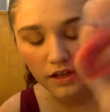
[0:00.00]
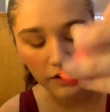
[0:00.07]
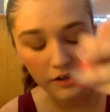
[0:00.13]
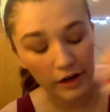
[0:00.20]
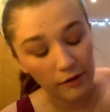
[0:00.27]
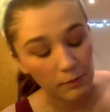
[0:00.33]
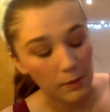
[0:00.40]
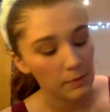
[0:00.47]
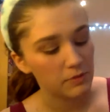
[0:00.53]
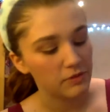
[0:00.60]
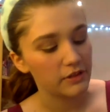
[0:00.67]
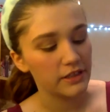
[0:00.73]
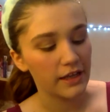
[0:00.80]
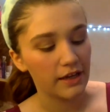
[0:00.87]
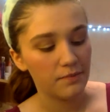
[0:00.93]
You're never going to be able to
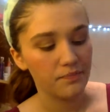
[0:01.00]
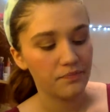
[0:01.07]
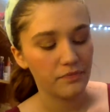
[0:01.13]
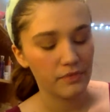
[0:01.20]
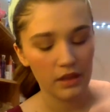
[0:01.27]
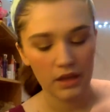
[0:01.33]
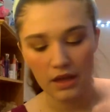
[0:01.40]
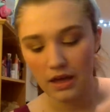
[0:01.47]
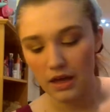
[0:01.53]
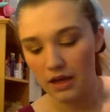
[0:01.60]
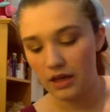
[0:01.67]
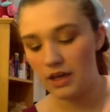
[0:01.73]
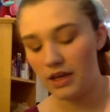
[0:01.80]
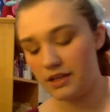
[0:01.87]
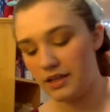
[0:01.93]
read that.
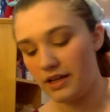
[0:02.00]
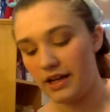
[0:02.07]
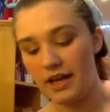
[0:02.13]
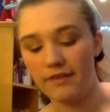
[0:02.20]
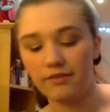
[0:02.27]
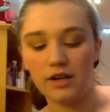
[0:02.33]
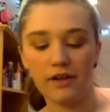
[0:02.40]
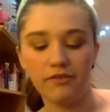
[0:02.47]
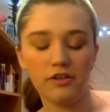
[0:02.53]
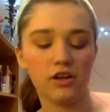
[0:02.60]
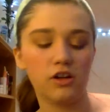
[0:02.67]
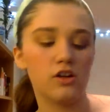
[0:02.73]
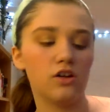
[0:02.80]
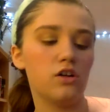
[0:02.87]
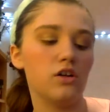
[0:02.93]
And then I have
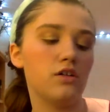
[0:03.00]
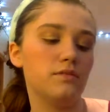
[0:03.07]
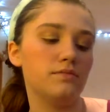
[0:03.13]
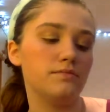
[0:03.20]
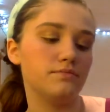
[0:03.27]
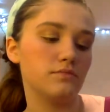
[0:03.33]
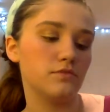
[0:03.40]
CoverGirl